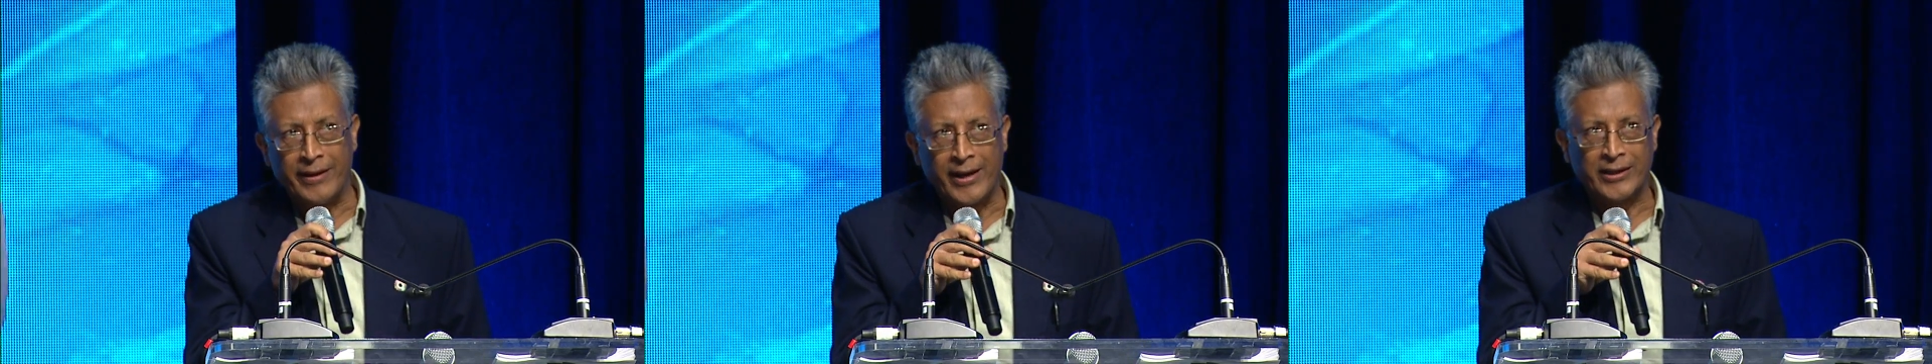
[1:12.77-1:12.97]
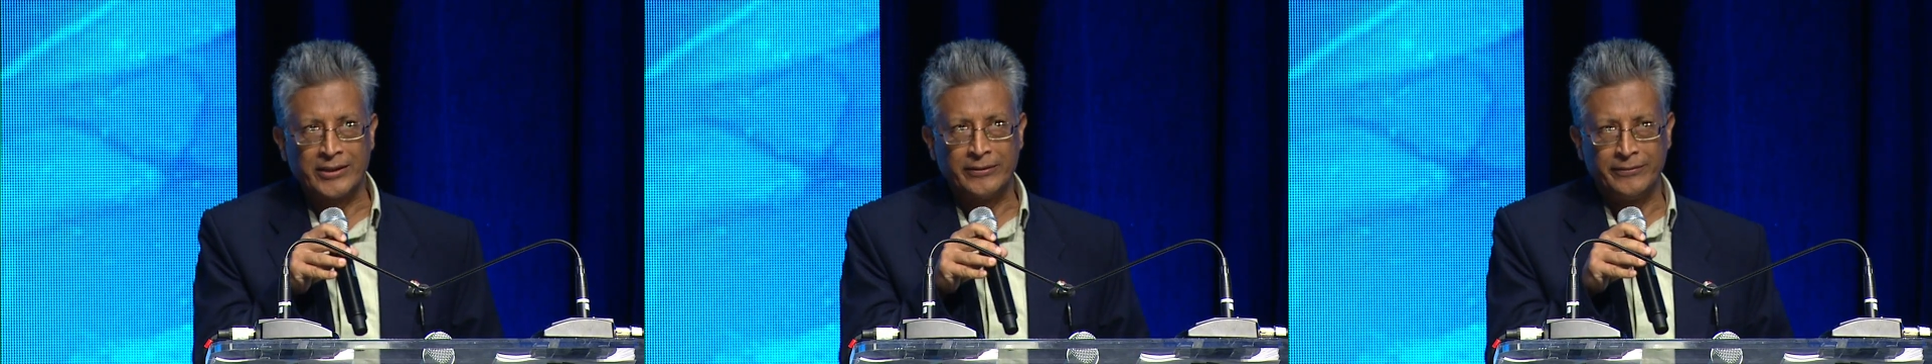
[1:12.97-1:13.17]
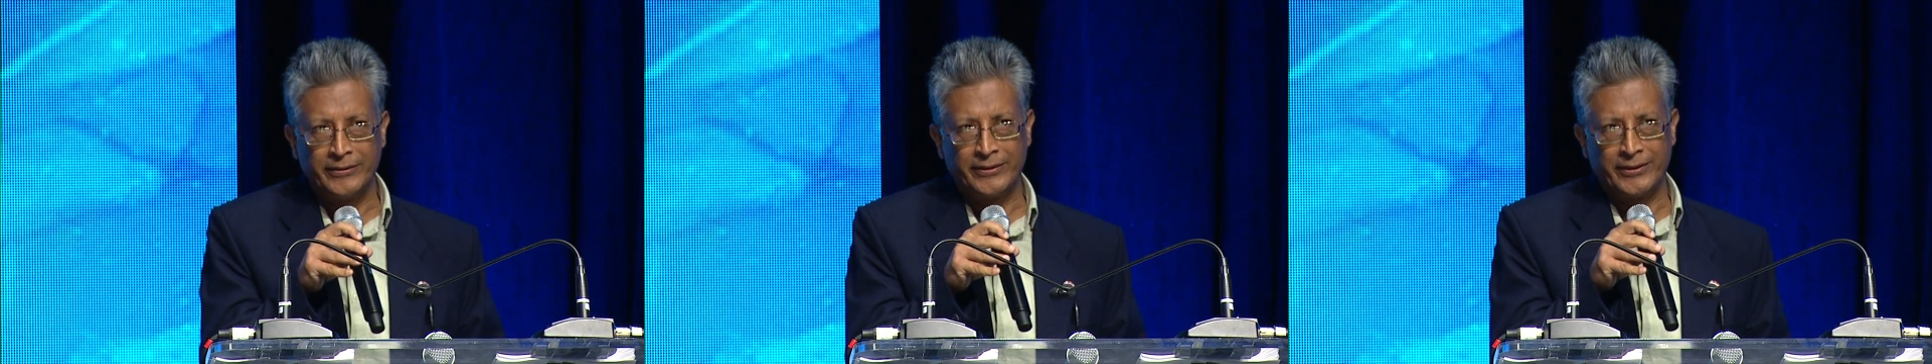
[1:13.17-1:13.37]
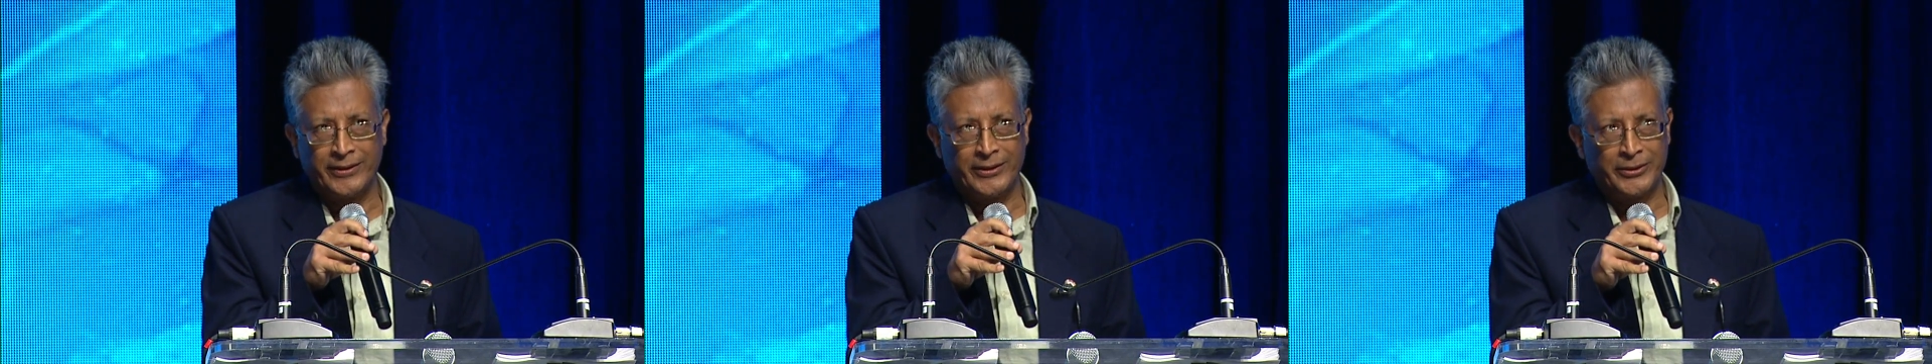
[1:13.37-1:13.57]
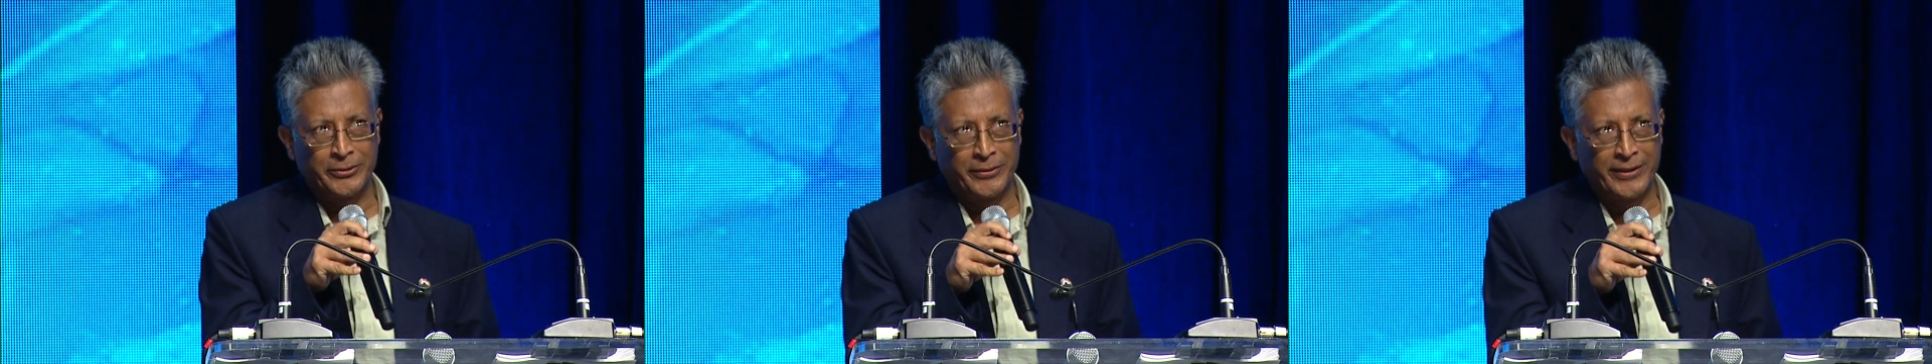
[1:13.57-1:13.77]

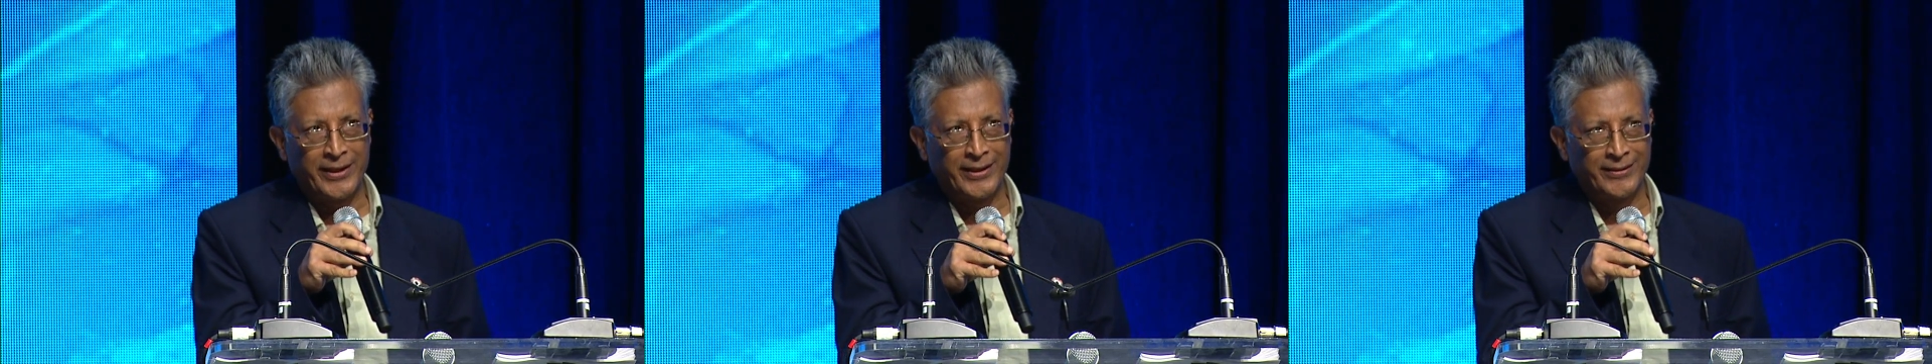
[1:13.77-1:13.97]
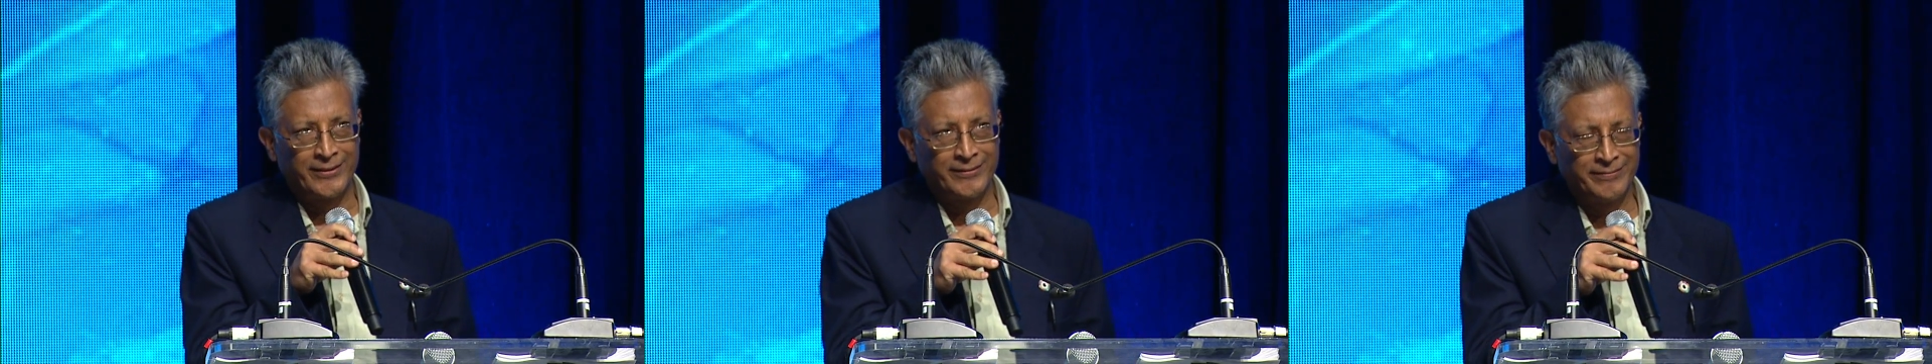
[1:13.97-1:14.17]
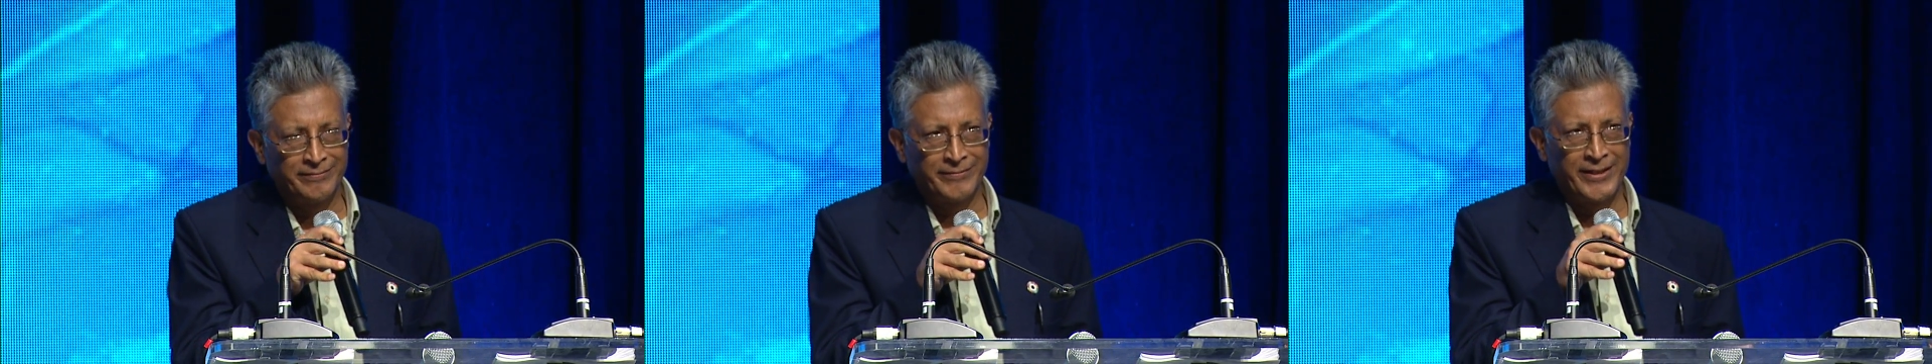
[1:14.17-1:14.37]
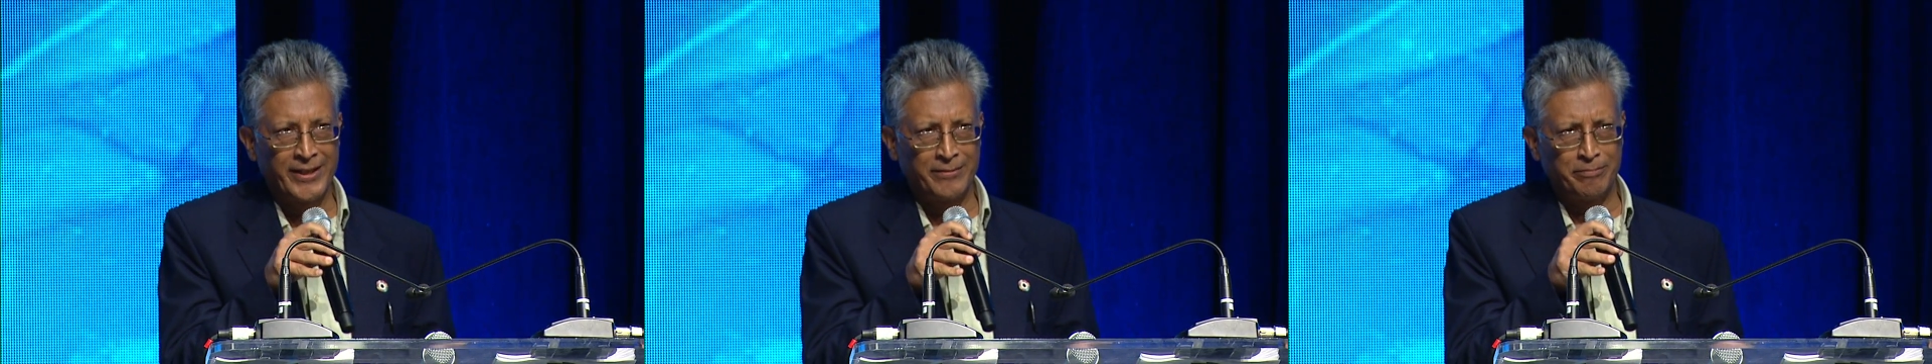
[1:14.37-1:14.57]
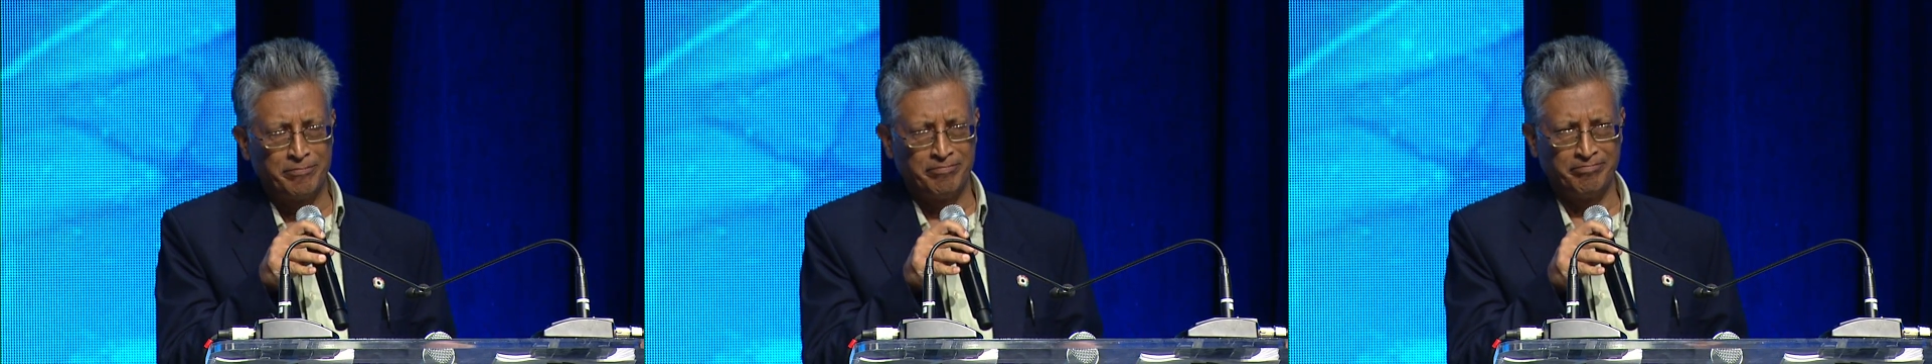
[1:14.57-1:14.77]
activity so that their